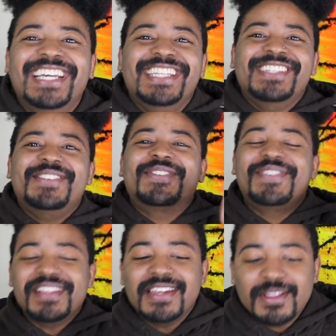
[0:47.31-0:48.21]
So we're
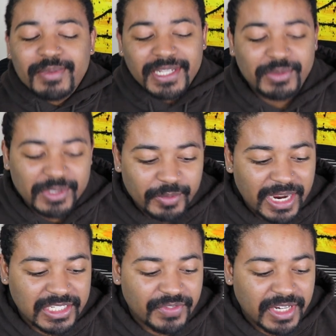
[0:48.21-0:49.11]
filling in the blanks with some
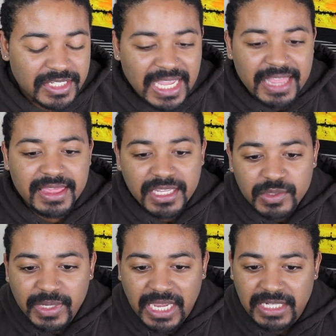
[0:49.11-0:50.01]
reaction videos. And
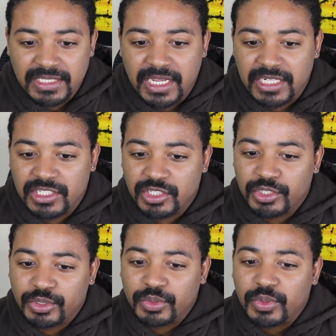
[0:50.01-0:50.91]
this week I decided to
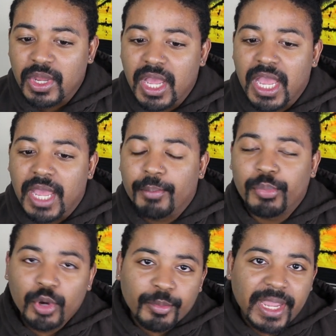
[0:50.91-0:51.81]
do
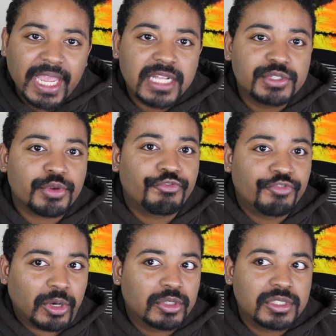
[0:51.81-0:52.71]
boy bands'
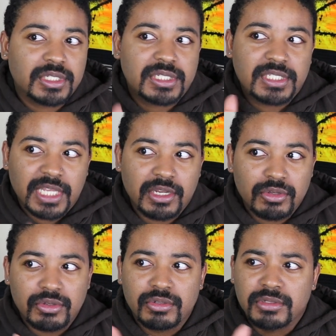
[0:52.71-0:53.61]
first
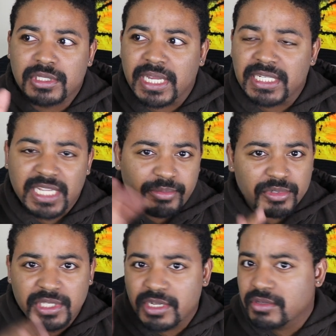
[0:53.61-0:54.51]
singles, like debut
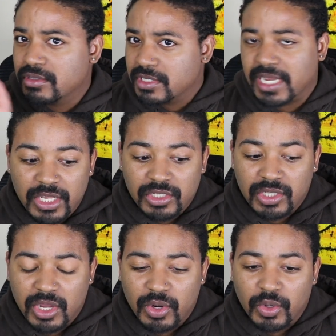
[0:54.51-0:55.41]
singles. Like,
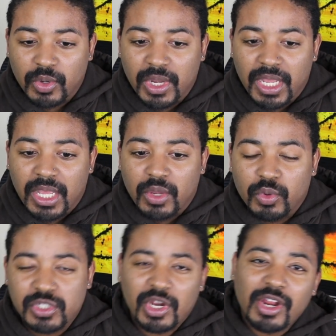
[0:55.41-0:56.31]
so
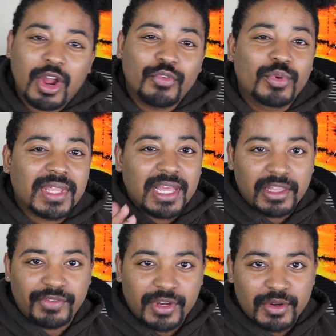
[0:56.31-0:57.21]
we're starting off with
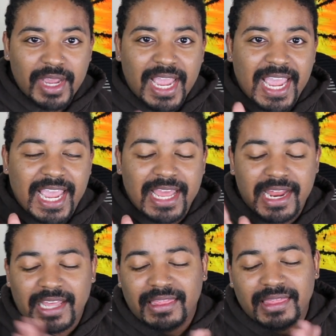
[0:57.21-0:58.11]
LFO. And
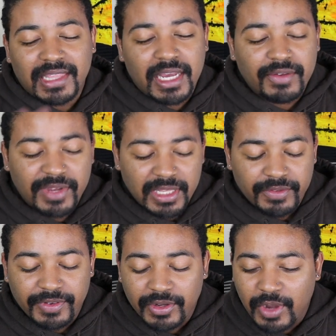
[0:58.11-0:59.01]
I love
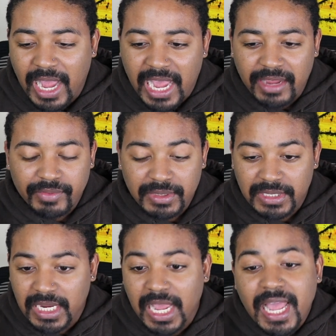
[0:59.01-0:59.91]
LFO.
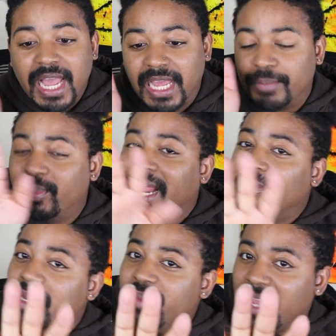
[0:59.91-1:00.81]
But I'm
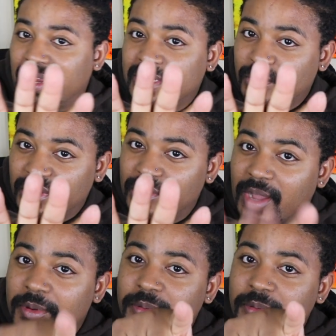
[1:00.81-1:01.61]
going to be honest with you. I